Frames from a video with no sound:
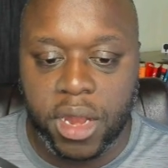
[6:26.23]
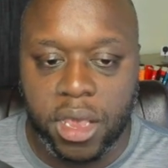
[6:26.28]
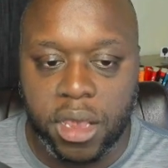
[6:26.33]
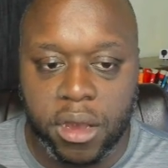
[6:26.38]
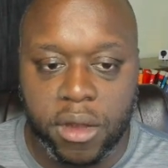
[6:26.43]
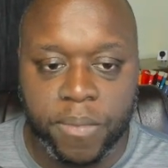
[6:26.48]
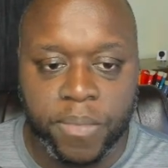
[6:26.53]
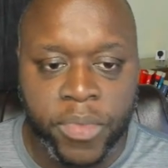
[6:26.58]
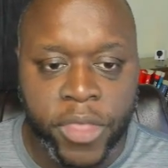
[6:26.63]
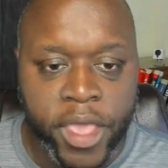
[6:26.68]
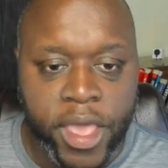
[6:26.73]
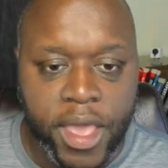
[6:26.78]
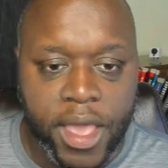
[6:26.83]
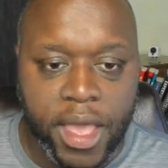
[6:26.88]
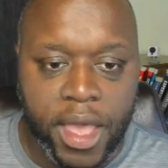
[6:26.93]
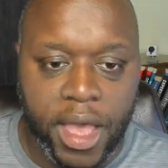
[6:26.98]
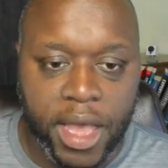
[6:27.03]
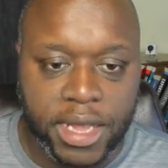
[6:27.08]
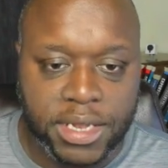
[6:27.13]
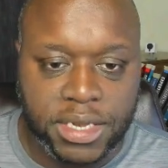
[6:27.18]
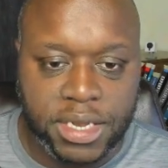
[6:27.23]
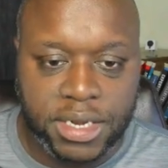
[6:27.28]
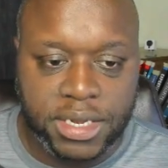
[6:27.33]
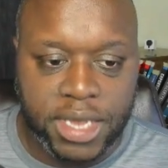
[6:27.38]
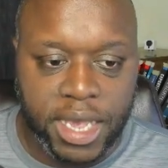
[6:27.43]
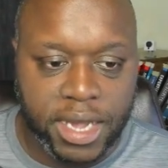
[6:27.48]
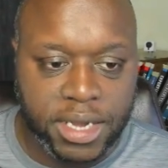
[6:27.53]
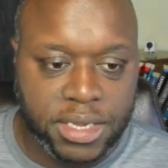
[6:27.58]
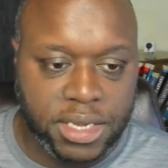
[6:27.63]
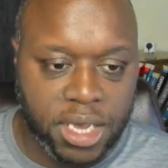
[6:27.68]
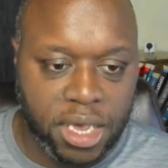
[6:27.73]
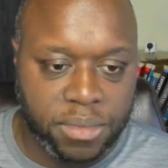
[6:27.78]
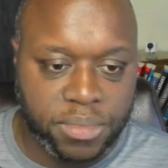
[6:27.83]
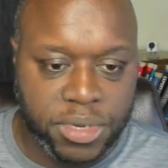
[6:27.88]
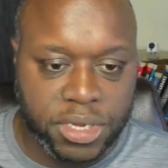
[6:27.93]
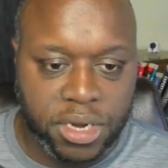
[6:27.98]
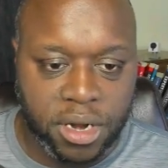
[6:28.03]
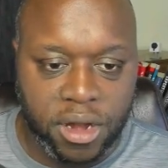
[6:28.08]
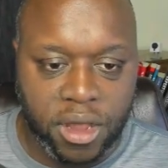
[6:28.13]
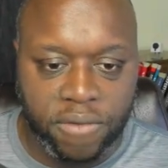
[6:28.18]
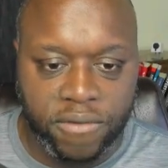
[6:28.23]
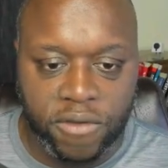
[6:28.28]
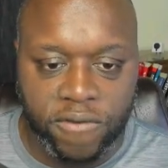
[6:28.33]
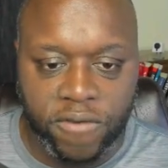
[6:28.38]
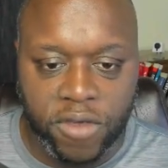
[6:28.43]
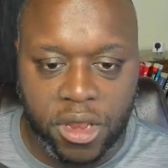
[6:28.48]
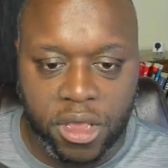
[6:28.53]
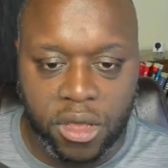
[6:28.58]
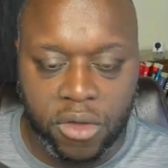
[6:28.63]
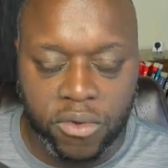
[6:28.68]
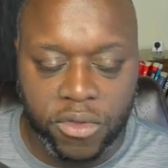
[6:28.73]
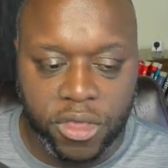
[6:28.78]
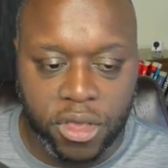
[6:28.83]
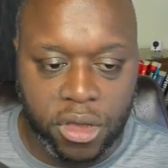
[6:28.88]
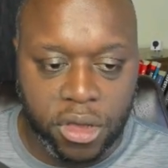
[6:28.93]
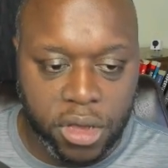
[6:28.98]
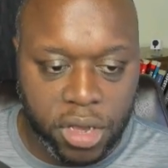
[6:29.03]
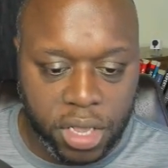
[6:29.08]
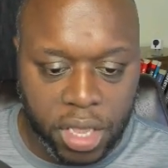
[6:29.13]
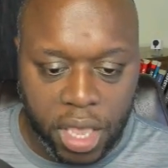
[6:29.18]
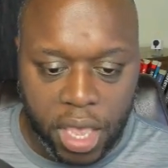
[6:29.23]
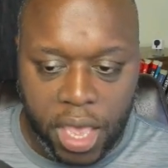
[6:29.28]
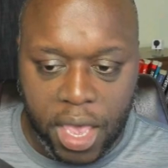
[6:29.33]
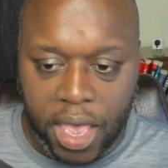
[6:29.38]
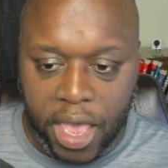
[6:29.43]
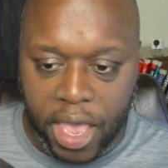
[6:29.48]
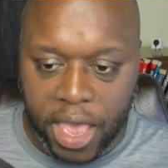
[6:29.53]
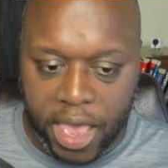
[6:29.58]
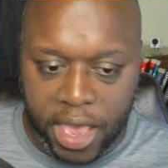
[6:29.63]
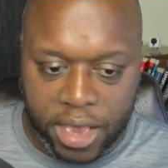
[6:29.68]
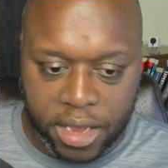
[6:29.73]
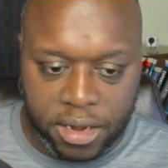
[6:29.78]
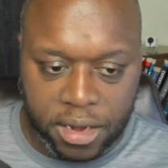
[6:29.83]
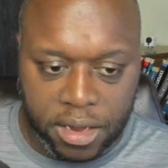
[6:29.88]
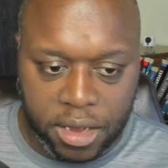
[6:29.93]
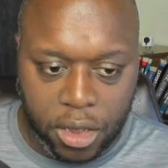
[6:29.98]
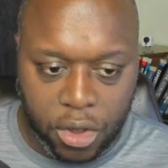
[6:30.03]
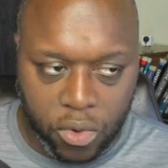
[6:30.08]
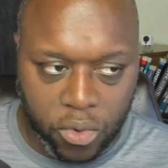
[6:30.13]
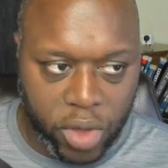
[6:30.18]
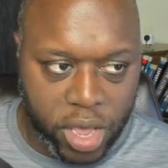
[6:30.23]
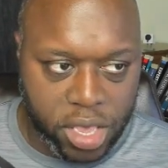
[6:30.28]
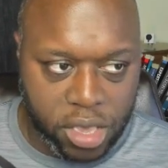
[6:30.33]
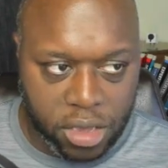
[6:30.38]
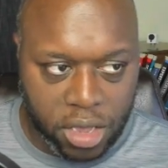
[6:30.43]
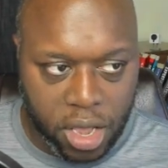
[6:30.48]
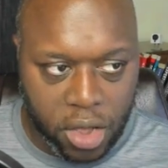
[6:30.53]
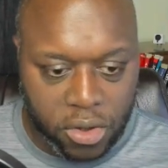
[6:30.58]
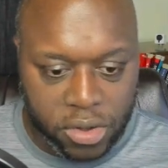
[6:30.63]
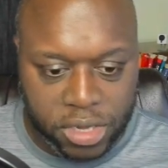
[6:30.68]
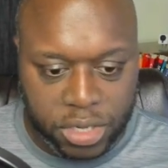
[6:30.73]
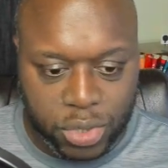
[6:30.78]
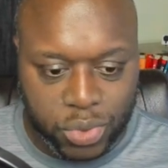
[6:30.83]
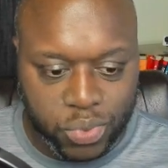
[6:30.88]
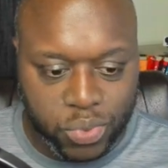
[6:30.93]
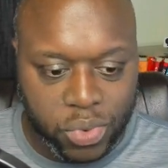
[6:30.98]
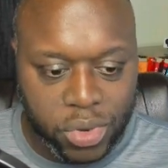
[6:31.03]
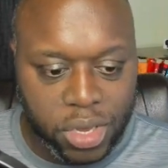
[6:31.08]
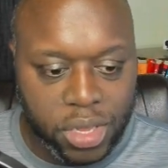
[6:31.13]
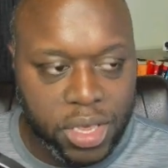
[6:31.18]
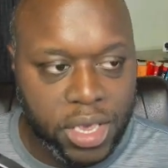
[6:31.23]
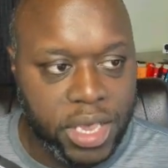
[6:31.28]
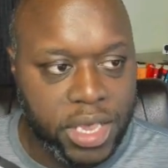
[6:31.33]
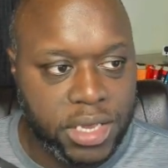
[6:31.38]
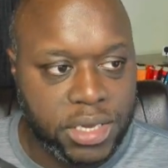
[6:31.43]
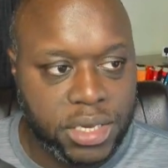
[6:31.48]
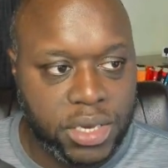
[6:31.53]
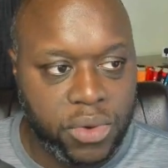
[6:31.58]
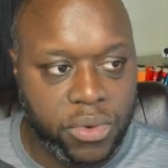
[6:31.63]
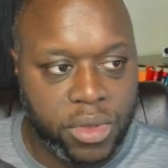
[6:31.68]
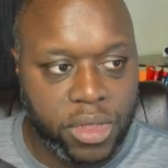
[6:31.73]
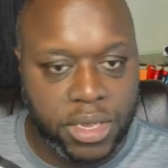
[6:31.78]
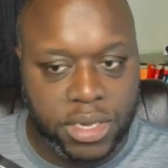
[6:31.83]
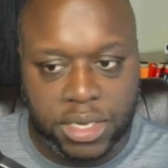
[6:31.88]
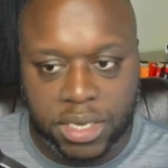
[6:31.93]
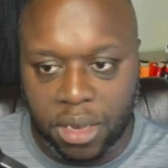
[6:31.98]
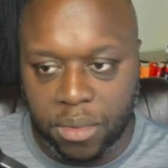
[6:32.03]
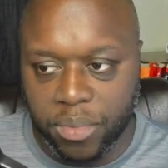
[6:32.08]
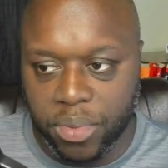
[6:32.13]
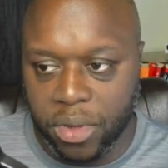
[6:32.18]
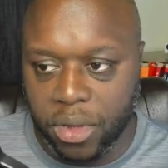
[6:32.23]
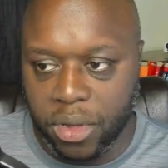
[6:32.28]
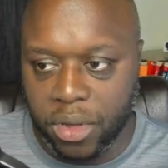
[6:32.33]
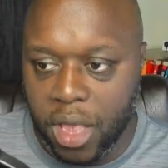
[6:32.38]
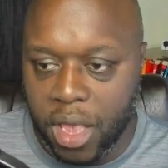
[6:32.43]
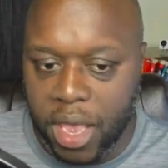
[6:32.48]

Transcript: here. TikTok tips, start every video with a hook, and away you go. It's really easy, really simple,